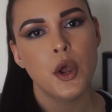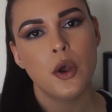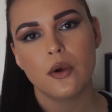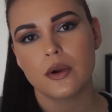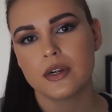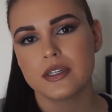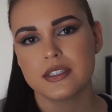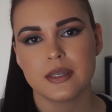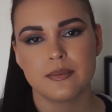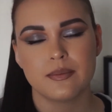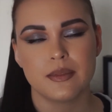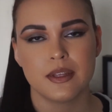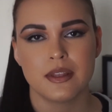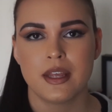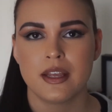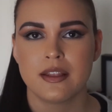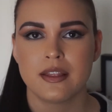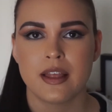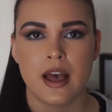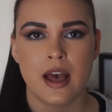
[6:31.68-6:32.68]
or something
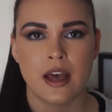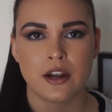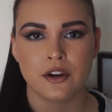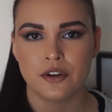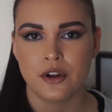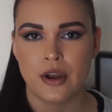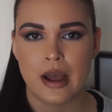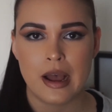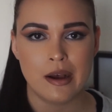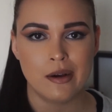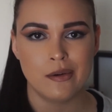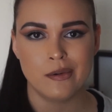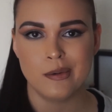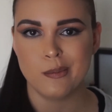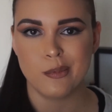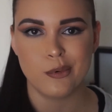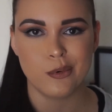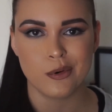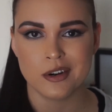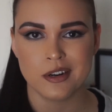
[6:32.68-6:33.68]
like that. I don't know how
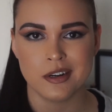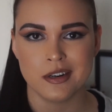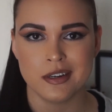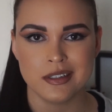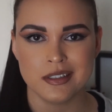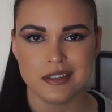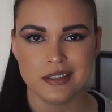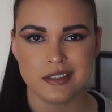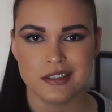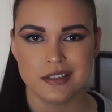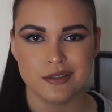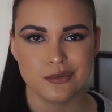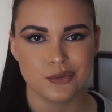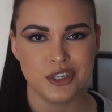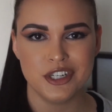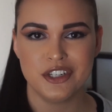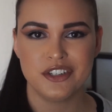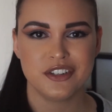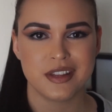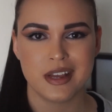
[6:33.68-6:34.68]
important it is to
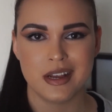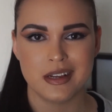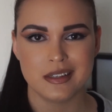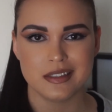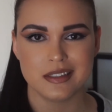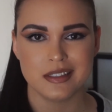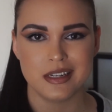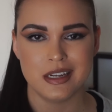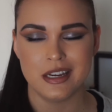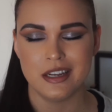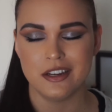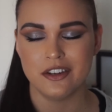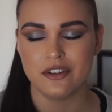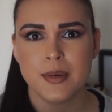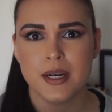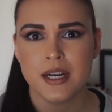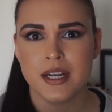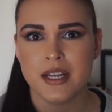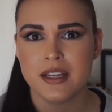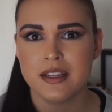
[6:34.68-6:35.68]
reach that stage.
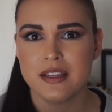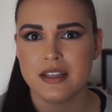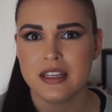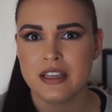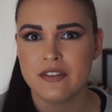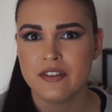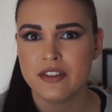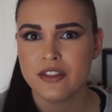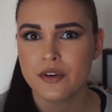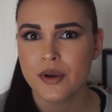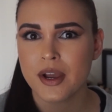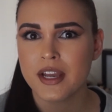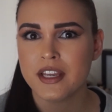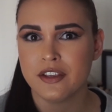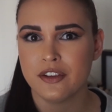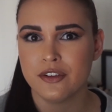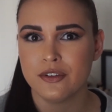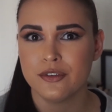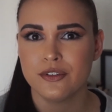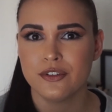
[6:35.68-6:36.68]
But even though I
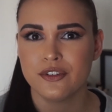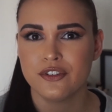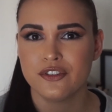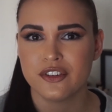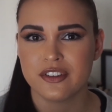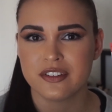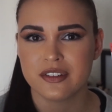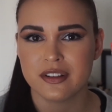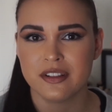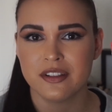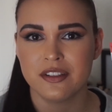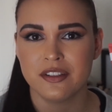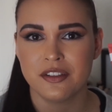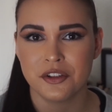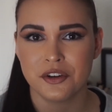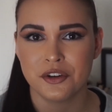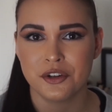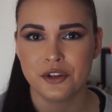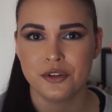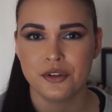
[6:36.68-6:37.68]
used just a
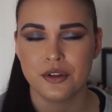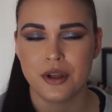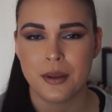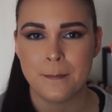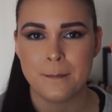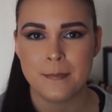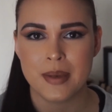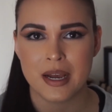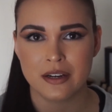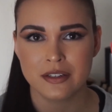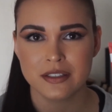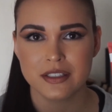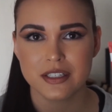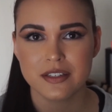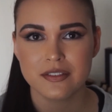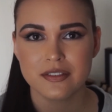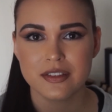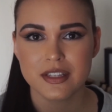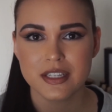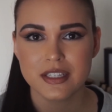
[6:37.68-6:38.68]
little amount
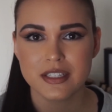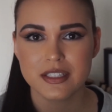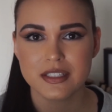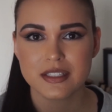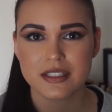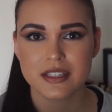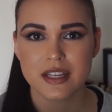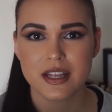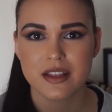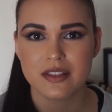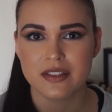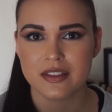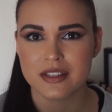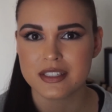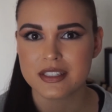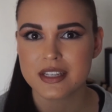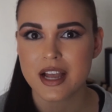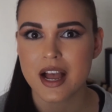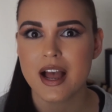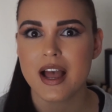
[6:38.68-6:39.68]
of this
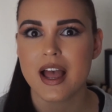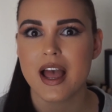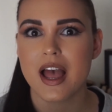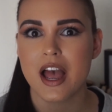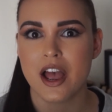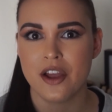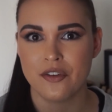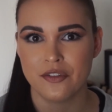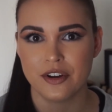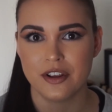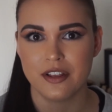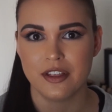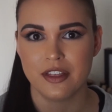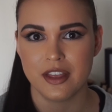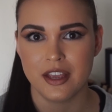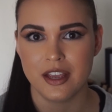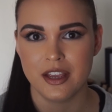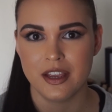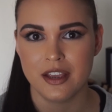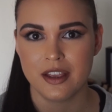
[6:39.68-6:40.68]
got
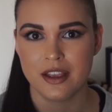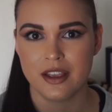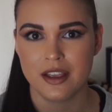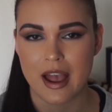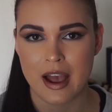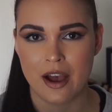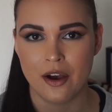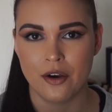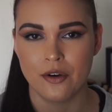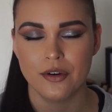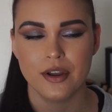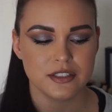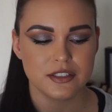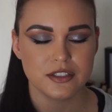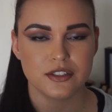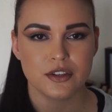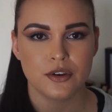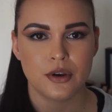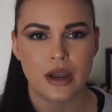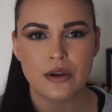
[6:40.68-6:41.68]
everything out.
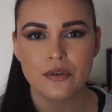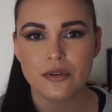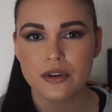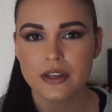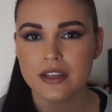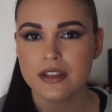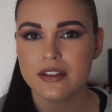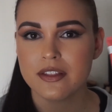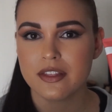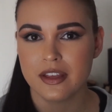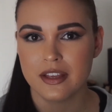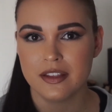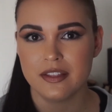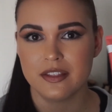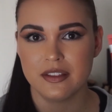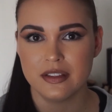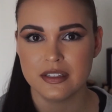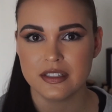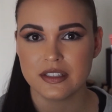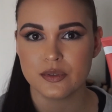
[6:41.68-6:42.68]
So I really think
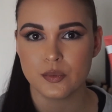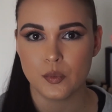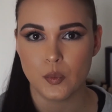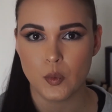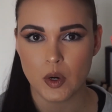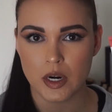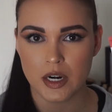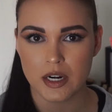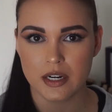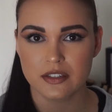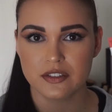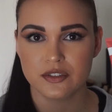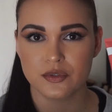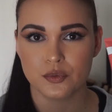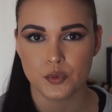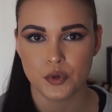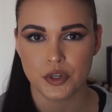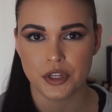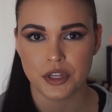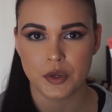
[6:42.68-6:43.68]
this works
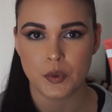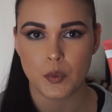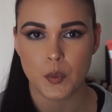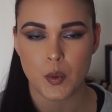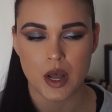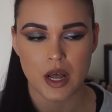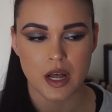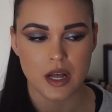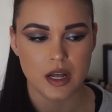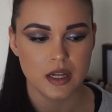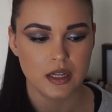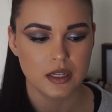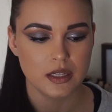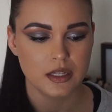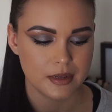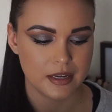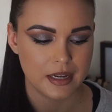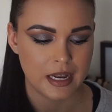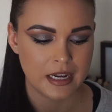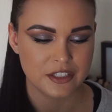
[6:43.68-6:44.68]
really
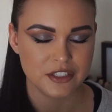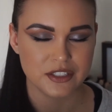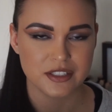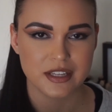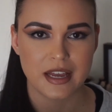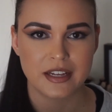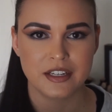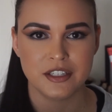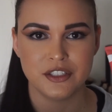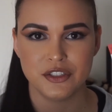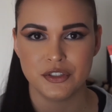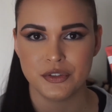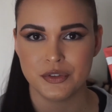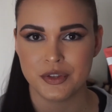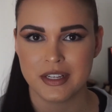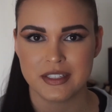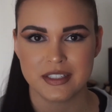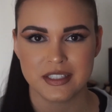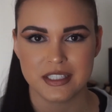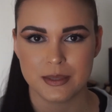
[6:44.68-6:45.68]
well. I just had to do
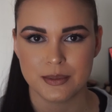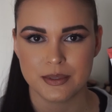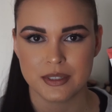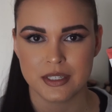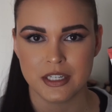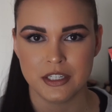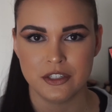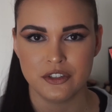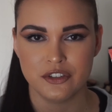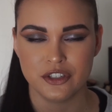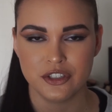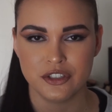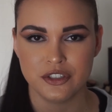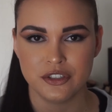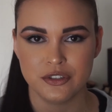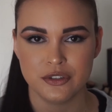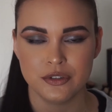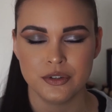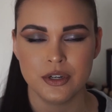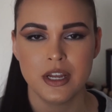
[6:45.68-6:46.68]
less steps than I usually
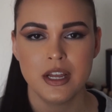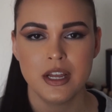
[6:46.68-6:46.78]
do